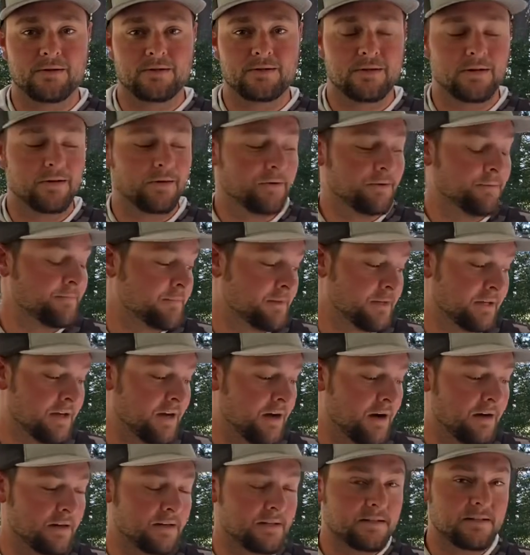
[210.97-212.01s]
So
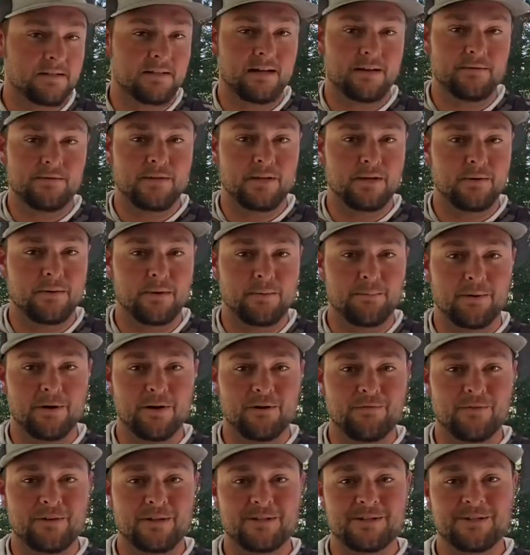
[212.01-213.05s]
honestly, everything went
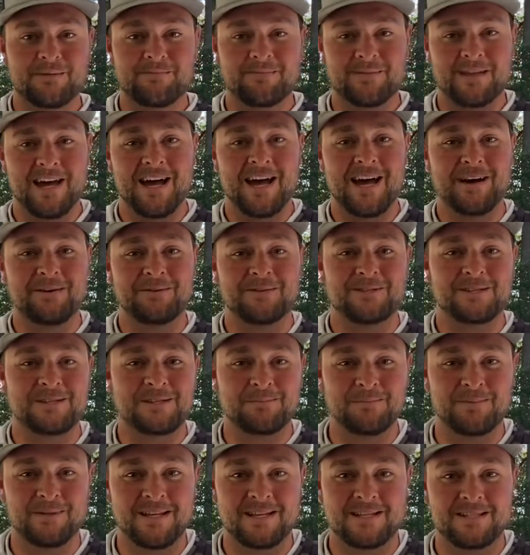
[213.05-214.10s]
perfect. I was
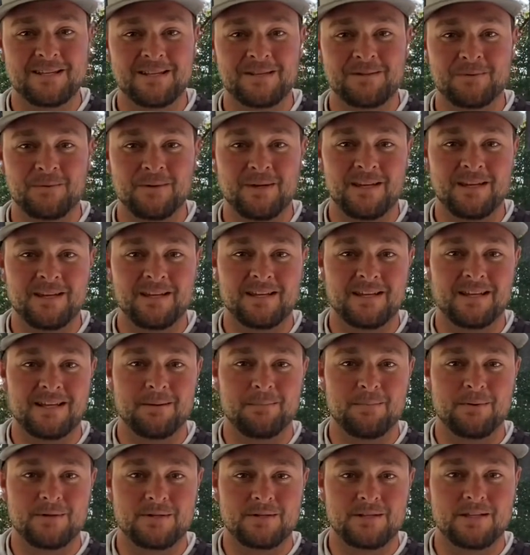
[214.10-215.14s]
just blessed this week, and I
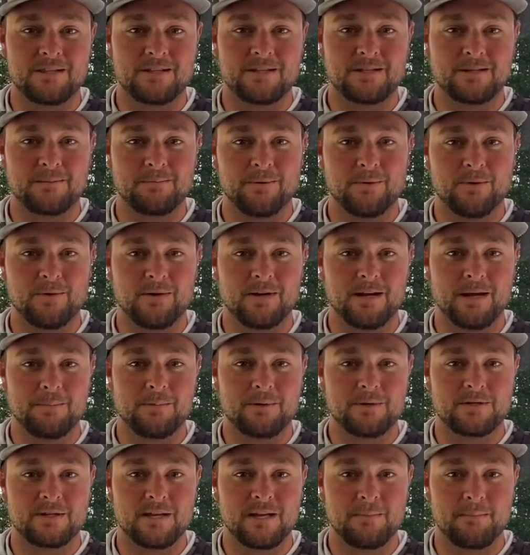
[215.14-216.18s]
appreciate the support. I
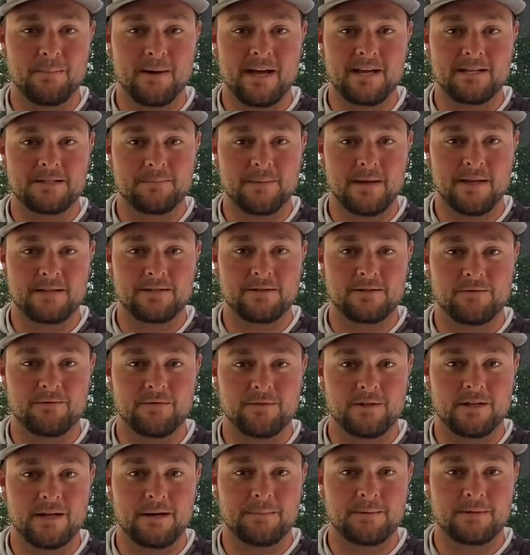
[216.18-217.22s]
appreciate Bassmaster for
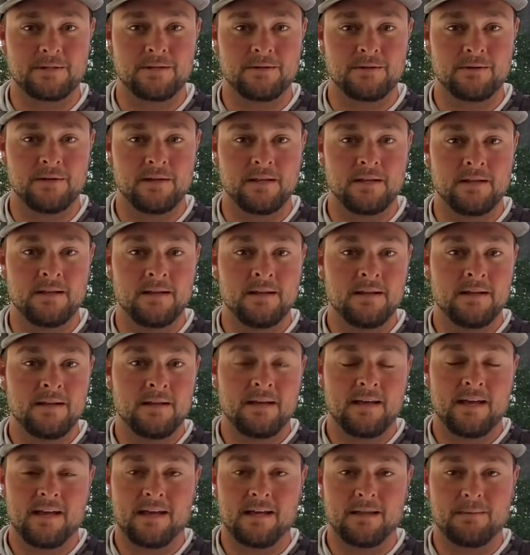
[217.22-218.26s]
the opportunity,
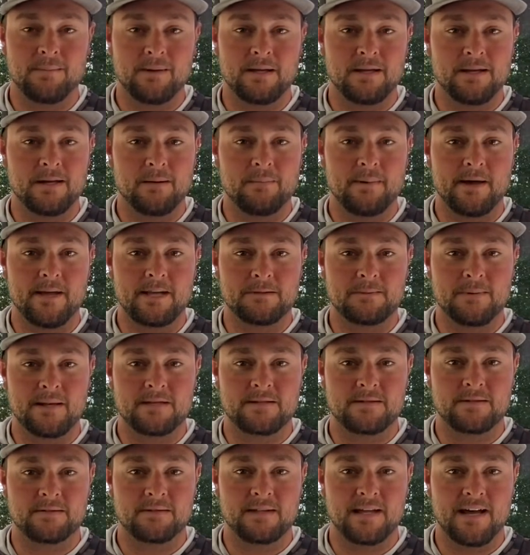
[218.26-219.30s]
and being on
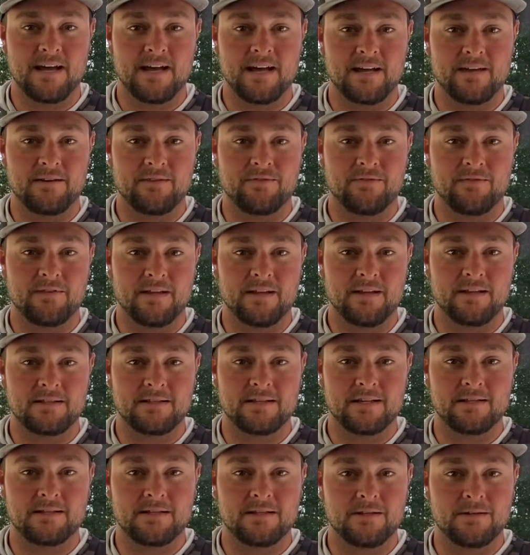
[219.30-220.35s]
Bassmaster Live and
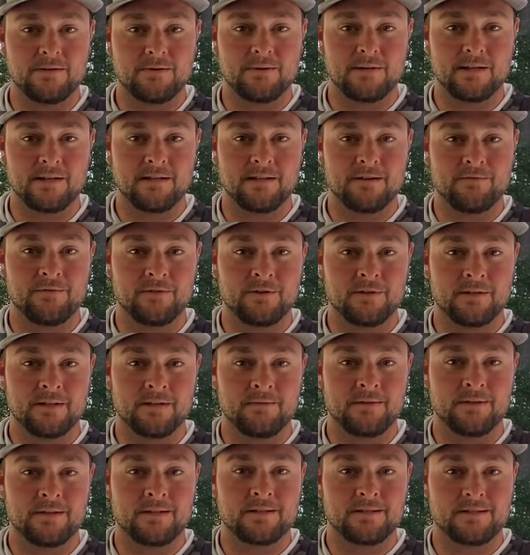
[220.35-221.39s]
getting to do what I love for a
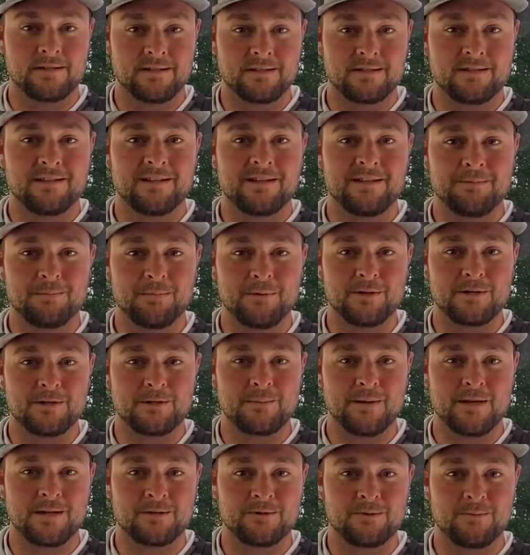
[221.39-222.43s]
living is just pretty
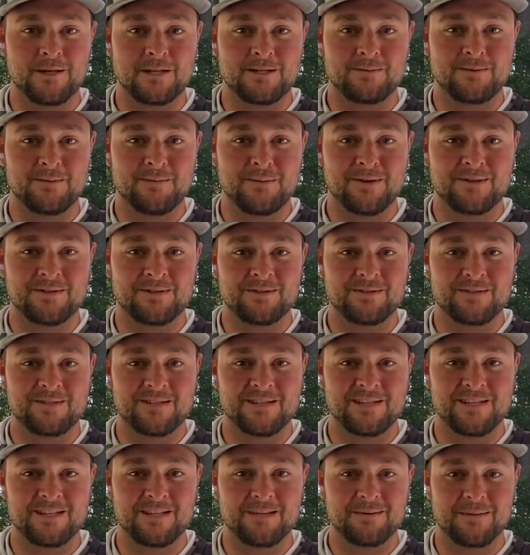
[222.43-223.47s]
special. It makes me emotional just
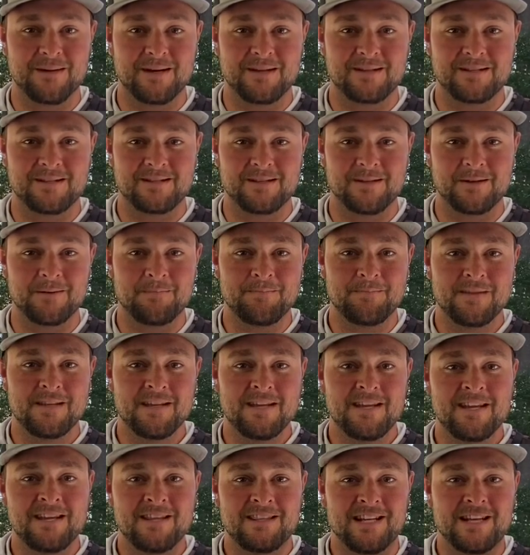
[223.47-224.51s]
thinking about it. So
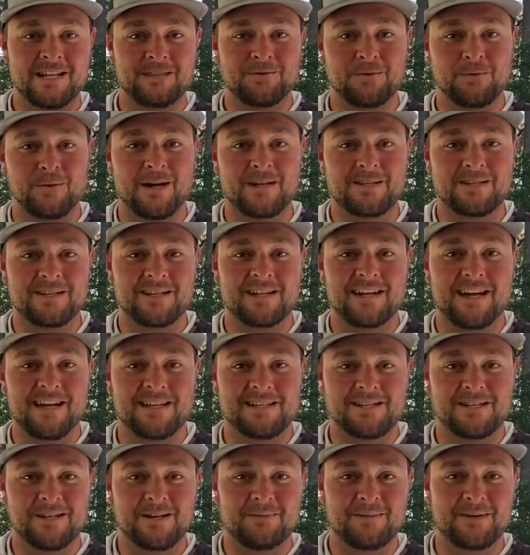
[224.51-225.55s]
thanks for watching, guys,
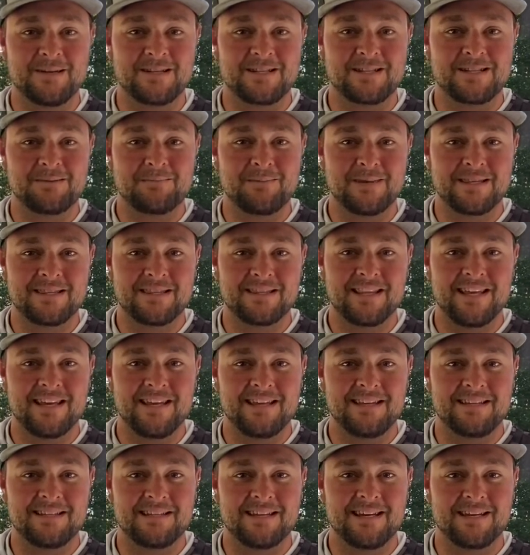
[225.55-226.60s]
and I'll be at Smith
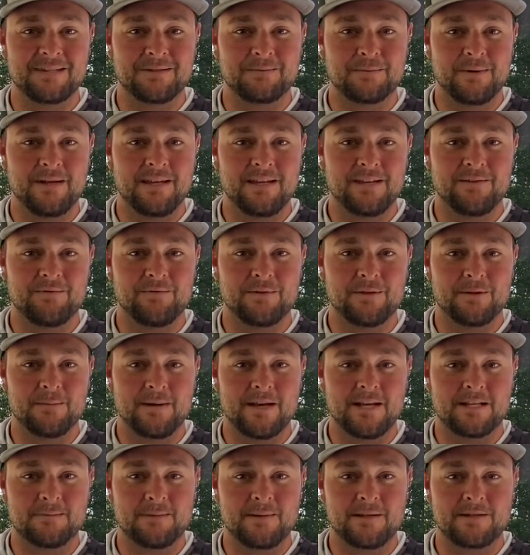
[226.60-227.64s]
Lake next week for the
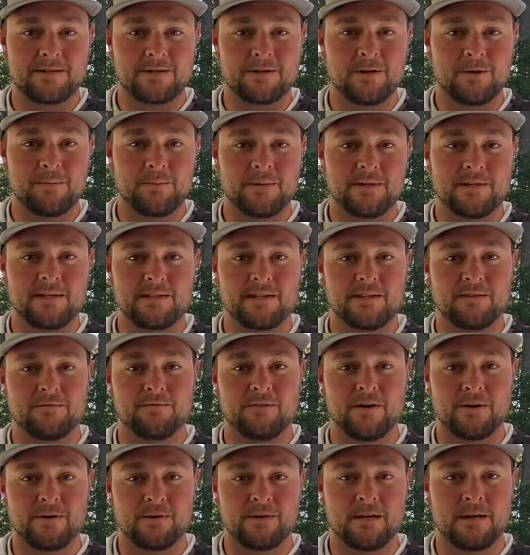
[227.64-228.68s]
Bassmaster Open, and then
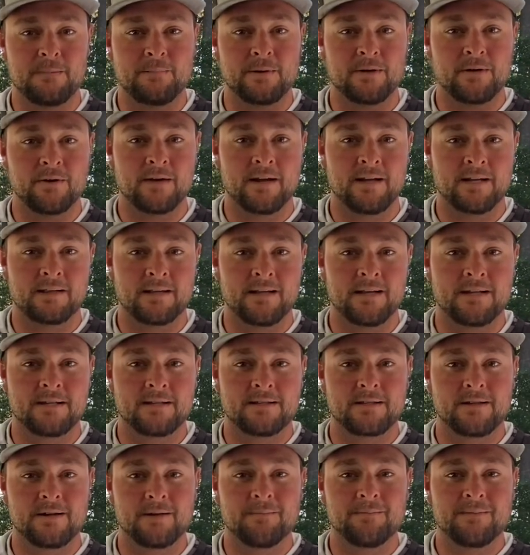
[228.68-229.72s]
following it up at Grand Lake.
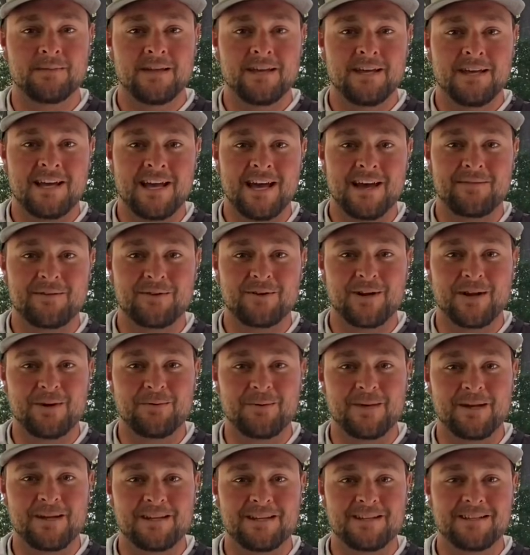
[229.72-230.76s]
So have a great
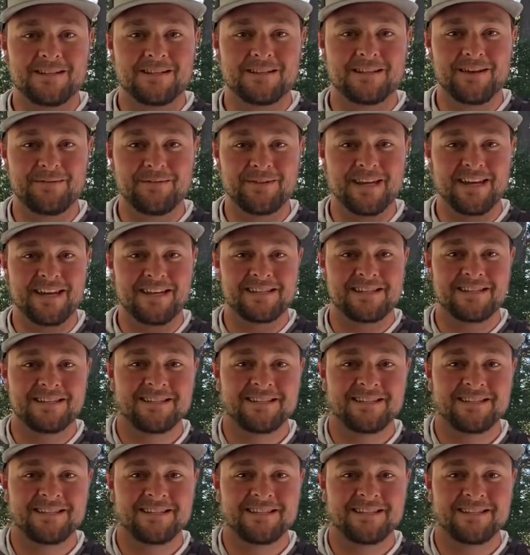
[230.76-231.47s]
week. Love you guys.